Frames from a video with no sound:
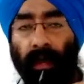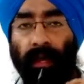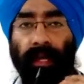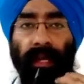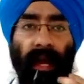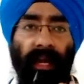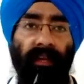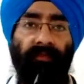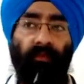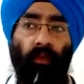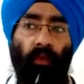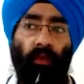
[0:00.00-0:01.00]
Night
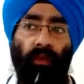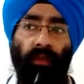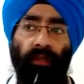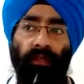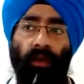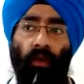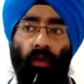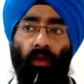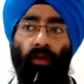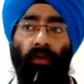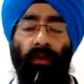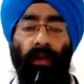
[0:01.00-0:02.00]
falls
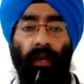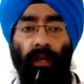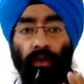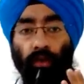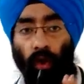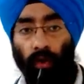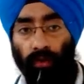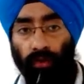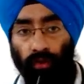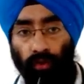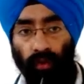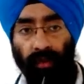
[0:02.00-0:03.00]
or
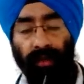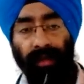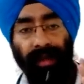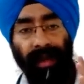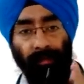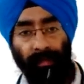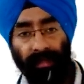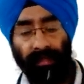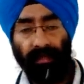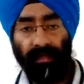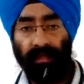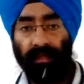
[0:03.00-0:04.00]
nocturnal
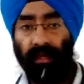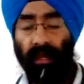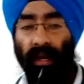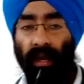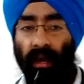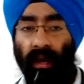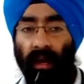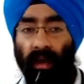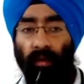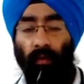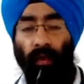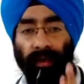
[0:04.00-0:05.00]
emesis,
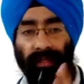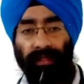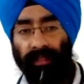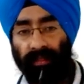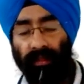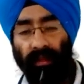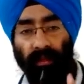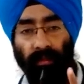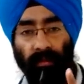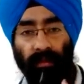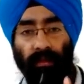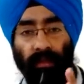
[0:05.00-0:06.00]
what is it? The
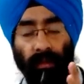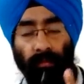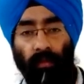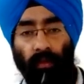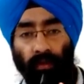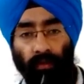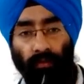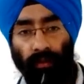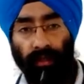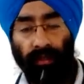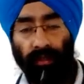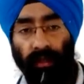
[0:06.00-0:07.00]
most important
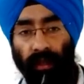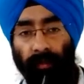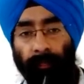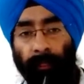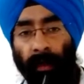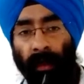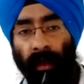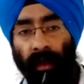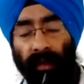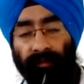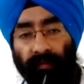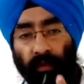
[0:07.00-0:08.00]
question.
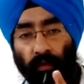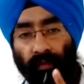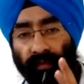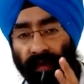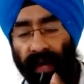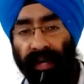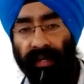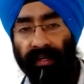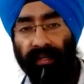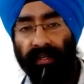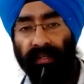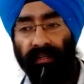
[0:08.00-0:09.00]
If you
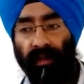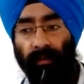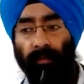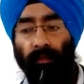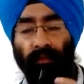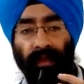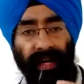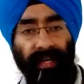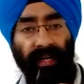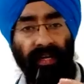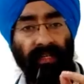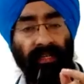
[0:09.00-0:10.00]
find some wet,
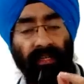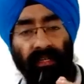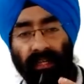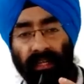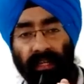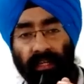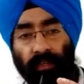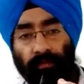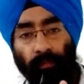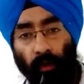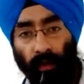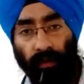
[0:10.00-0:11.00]
sticky
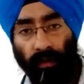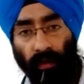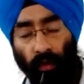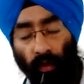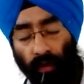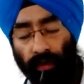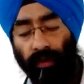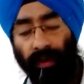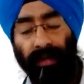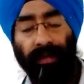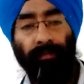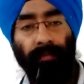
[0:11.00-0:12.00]
spot on your
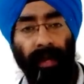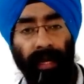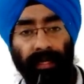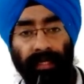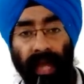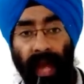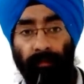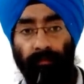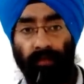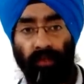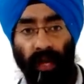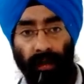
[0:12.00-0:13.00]
underpants and
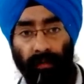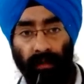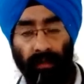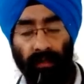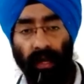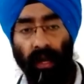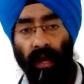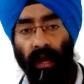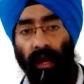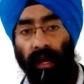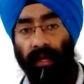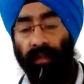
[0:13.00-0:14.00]
pajamas
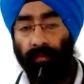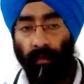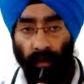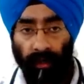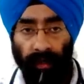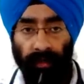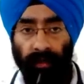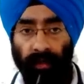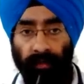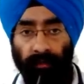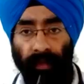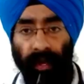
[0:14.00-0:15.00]
in the morning,
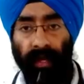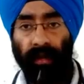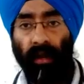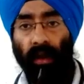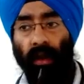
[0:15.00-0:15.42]
right?